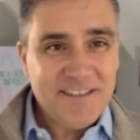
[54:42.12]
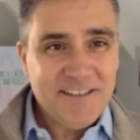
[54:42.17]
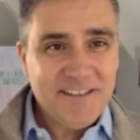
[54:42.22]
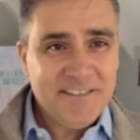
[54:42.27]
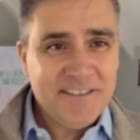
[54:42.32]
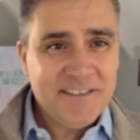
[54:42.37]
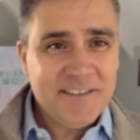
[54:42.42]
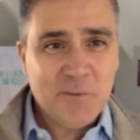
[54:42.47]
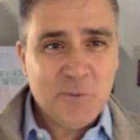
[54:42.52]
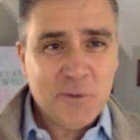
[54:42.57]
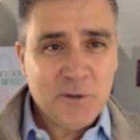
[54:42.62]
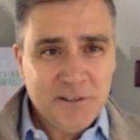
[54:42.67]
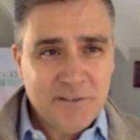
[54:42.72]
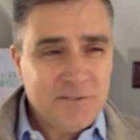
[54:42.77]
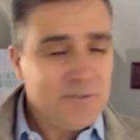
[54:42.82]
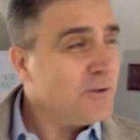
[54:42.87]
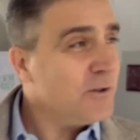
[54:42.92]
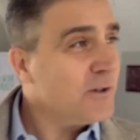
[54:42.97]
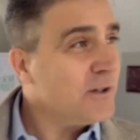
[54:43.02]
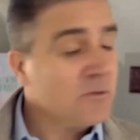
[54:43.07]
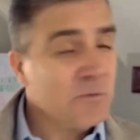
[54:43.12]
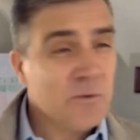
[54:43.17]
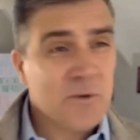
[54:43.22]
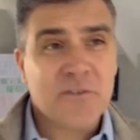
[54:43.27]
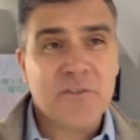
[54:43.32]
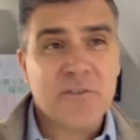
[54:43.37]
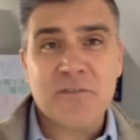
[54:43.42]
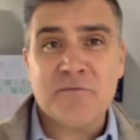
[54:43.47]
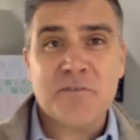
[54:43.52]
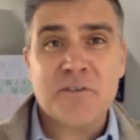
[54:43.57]
that they're wanting to look at
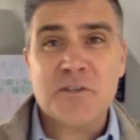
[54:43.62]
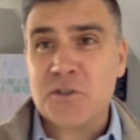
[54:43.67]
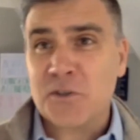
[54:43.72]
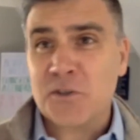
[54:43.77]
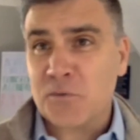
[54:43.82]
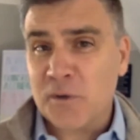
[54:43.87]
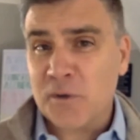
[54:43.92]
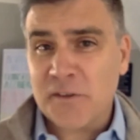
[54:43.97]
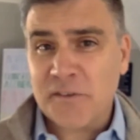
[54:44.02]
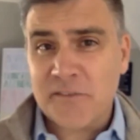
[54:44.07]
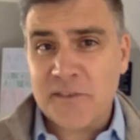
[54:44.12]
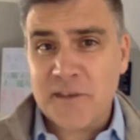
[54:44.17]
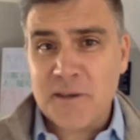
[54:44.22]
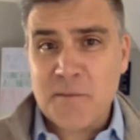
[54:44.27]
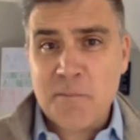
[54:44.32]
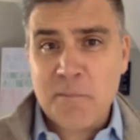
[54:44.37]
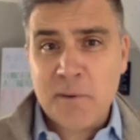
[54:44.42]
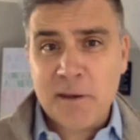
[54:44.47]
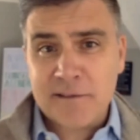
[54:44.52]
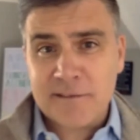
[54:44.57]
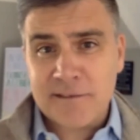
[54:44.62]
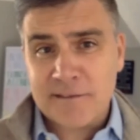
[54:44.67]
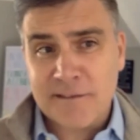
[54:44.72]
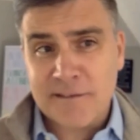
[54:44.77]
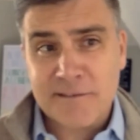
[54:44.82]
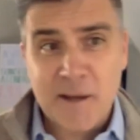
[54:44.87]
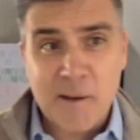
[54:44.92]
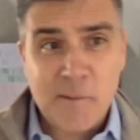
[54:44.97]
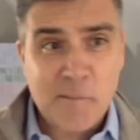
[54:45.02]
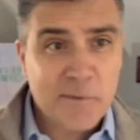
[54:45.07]
what's the vision, what's the impact that
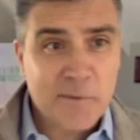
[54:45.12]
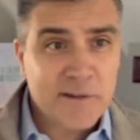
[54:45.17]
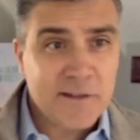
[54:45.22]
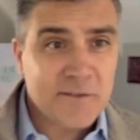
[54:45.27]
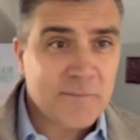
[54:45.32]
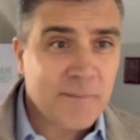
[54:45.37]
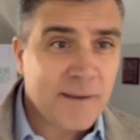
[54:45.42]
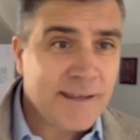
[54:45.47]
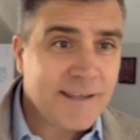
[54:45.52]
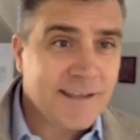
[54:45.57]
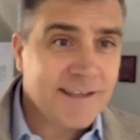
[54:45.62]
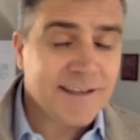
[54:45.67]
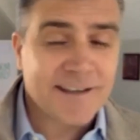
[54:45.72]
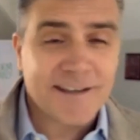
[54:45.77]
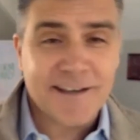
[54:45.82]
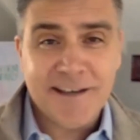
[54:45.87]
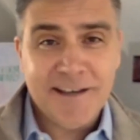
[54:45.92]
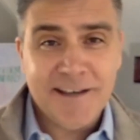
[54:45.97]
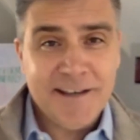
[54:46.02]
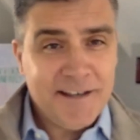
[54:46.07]
this company is making